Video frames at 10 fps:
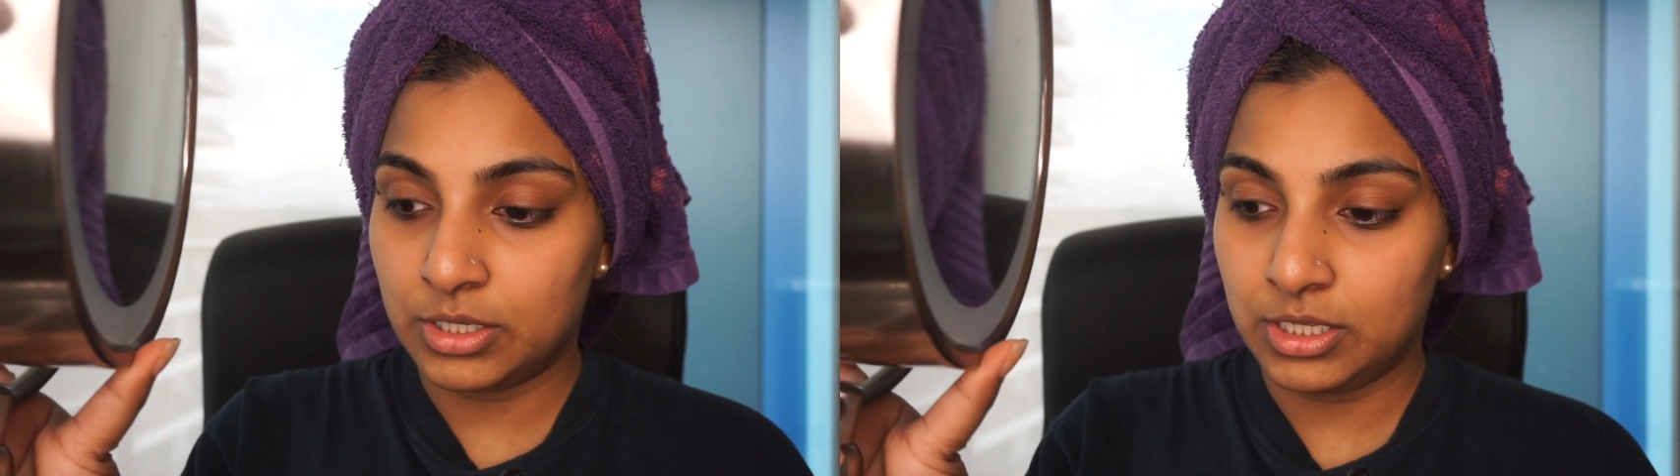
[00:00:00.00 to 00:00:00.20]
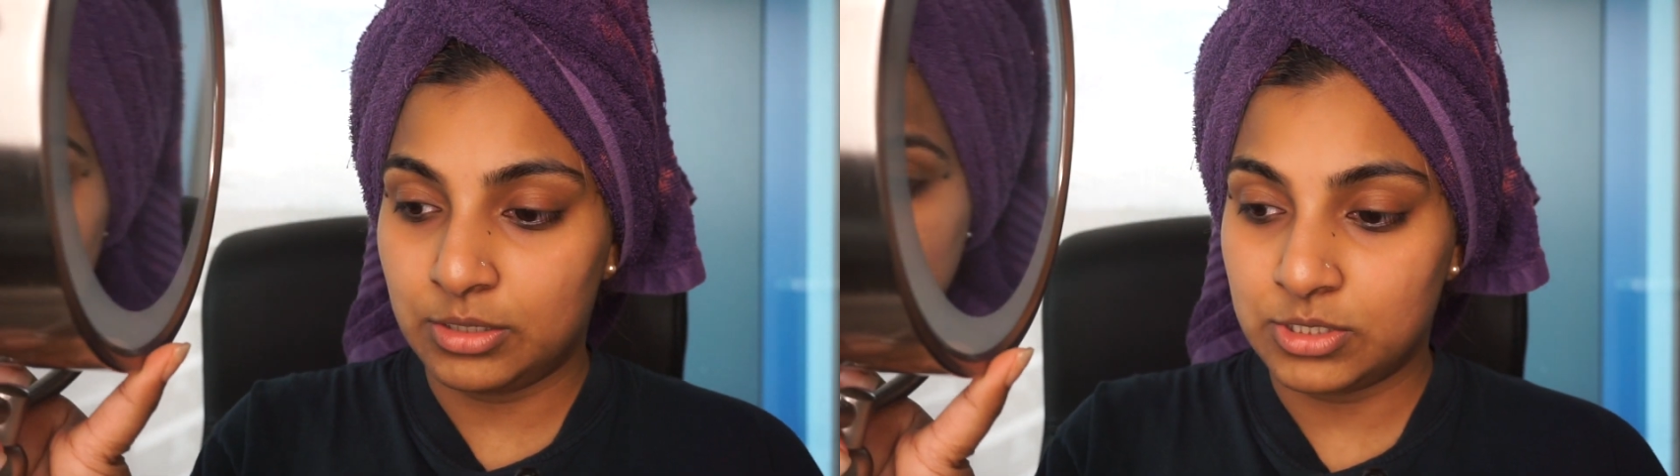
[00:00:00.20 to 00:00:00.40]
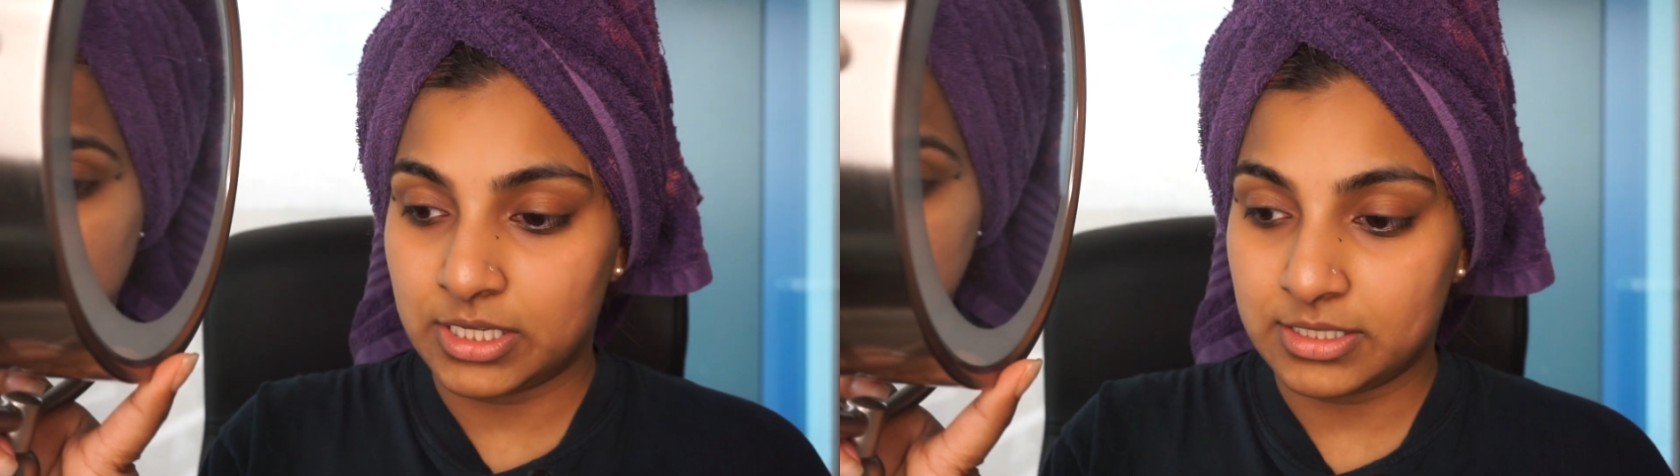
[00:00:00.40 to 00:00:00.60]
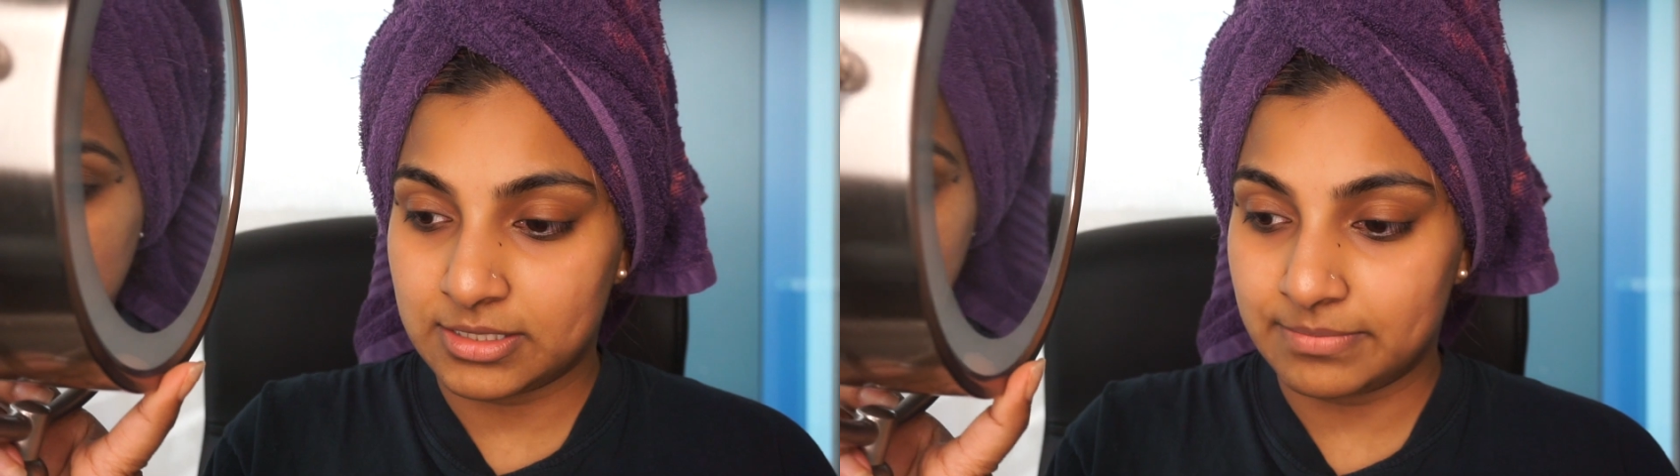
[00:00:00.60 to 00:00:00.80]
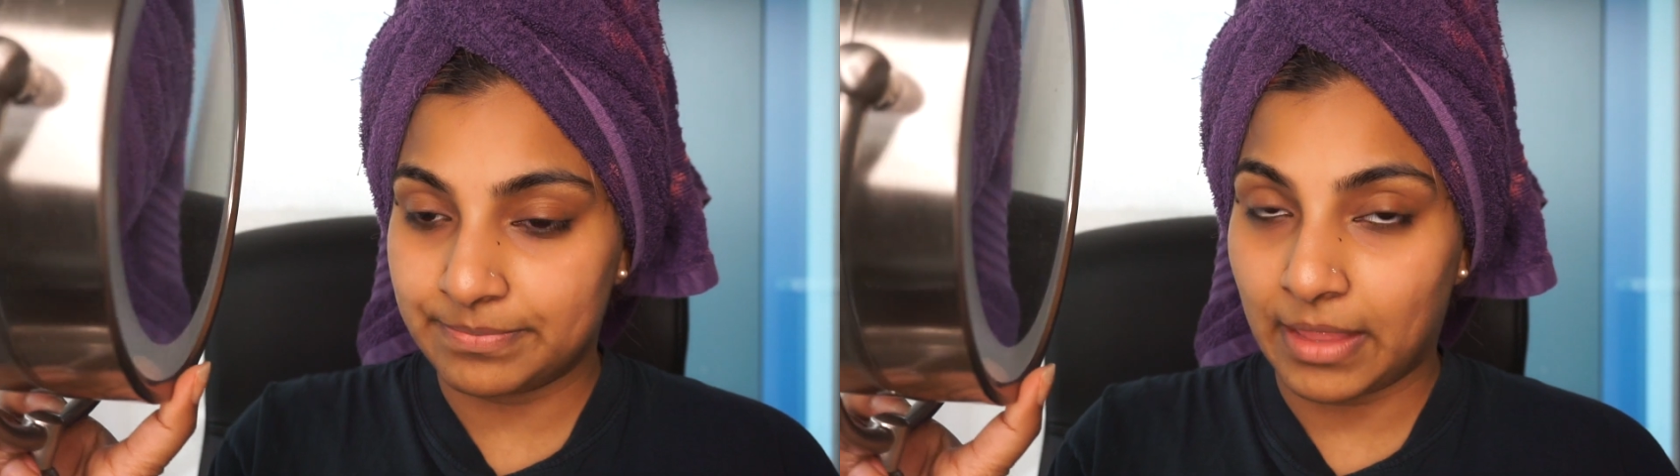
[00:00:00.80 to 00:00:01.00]
huge ass
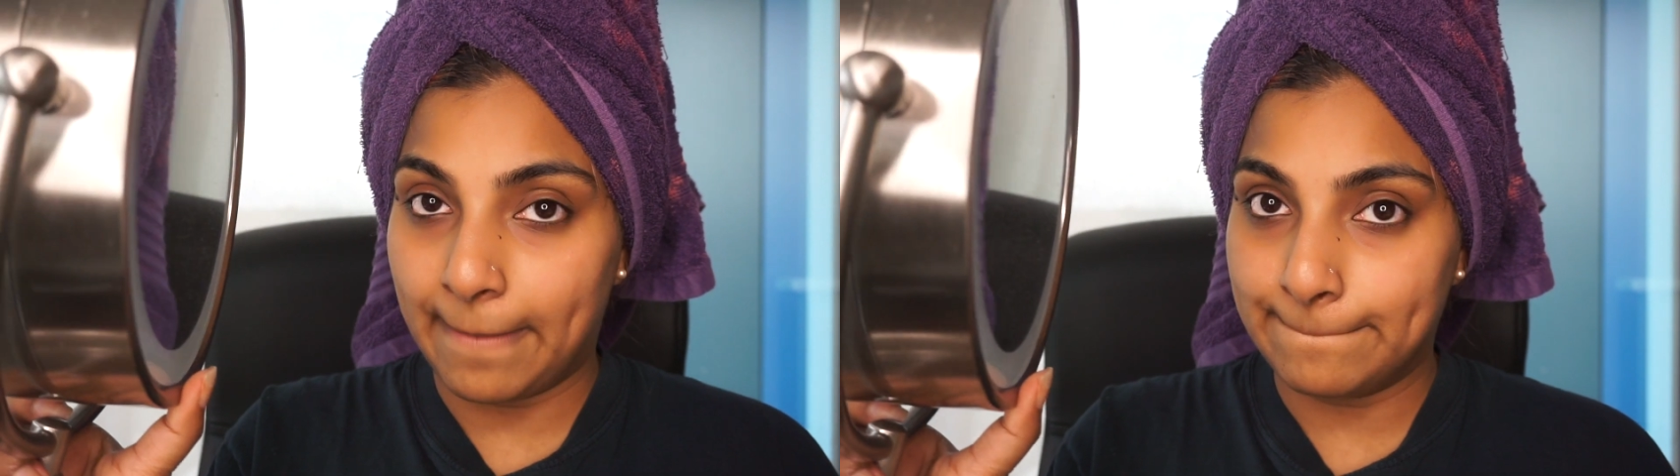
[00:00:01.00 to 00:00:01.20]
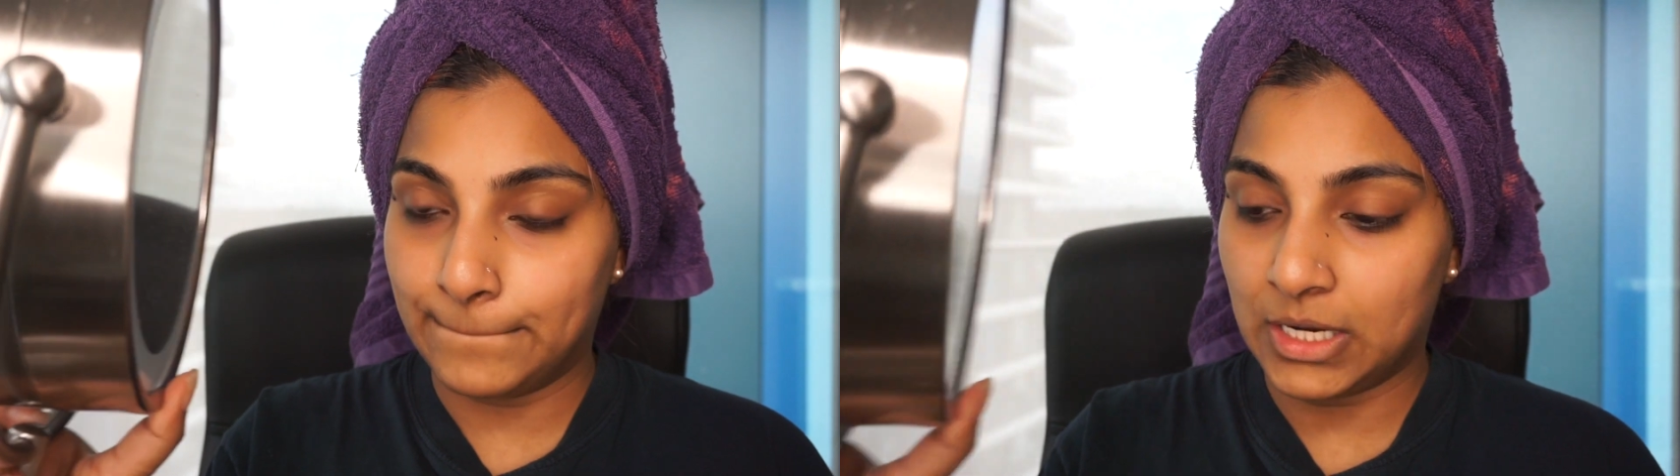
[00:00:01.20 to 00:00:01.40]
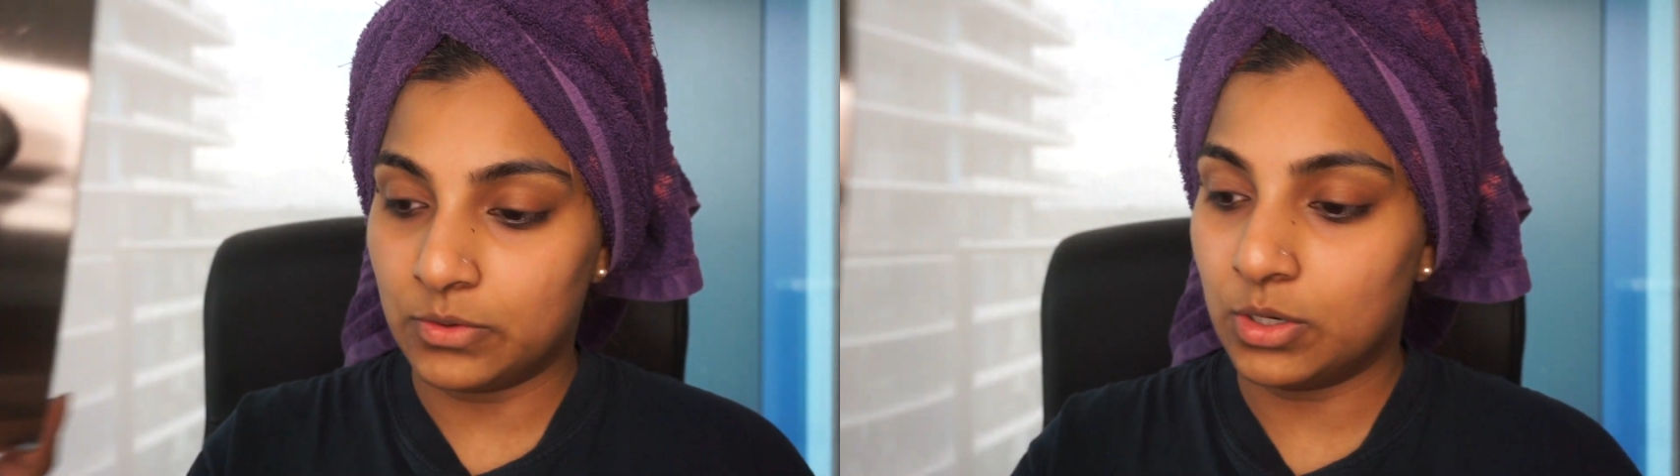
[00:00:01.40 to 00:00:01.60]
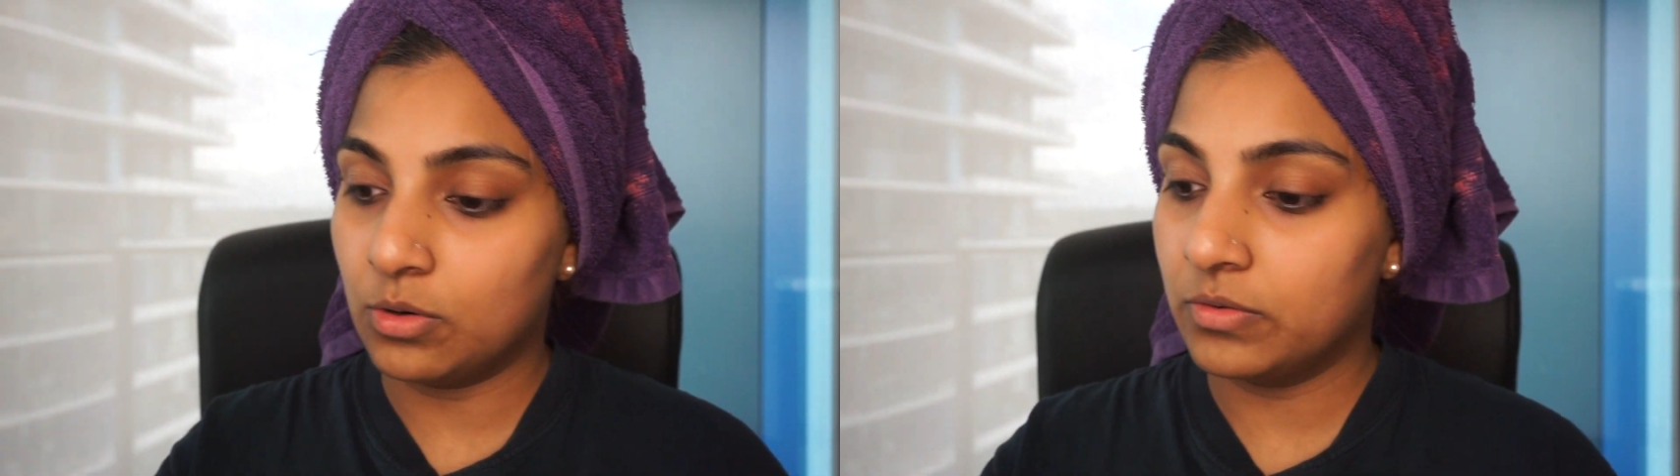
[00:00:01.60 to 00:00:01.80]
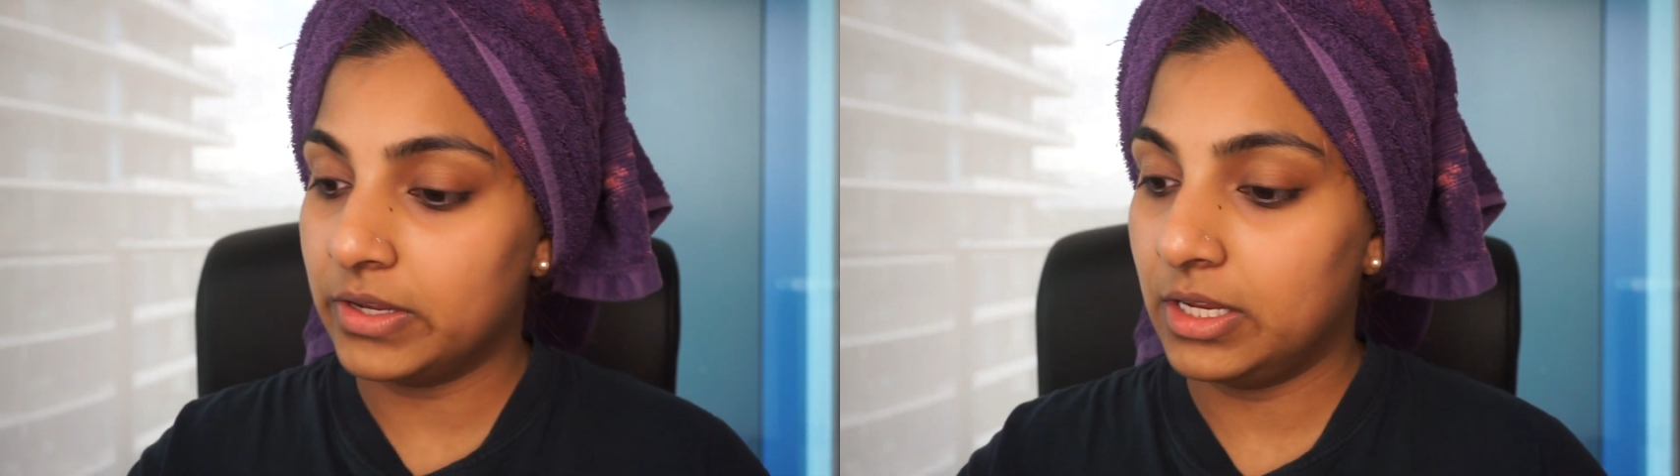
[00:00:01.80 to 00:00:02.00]
mirror
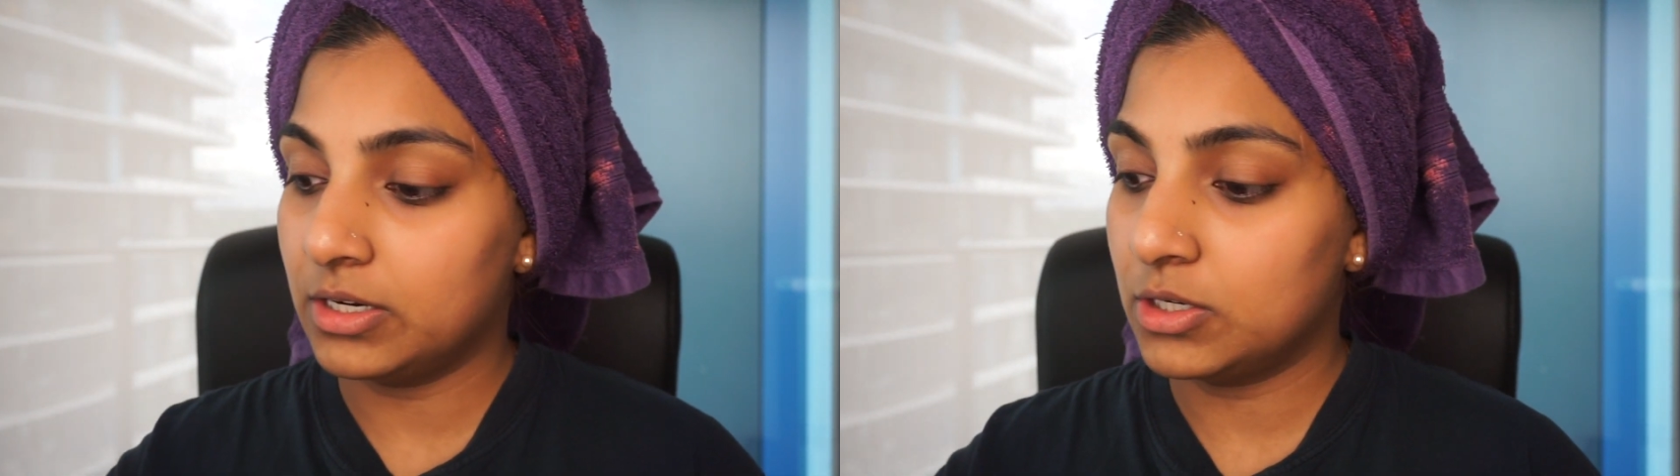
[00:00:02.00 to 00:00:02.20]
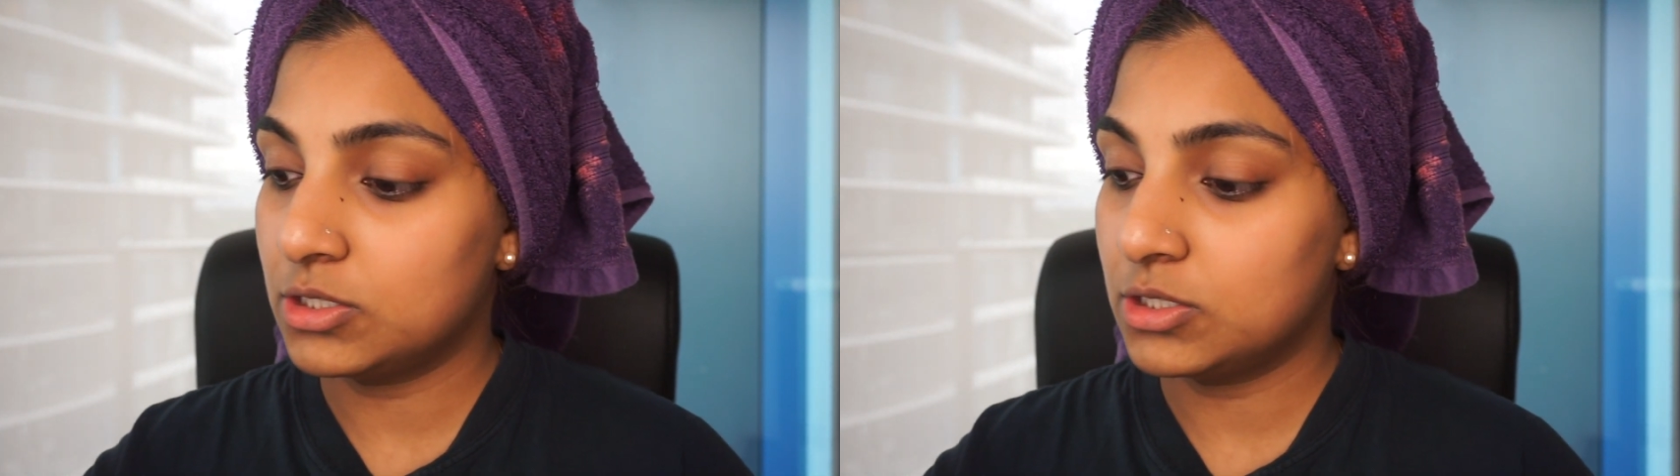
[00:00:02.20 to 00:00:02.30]
over here,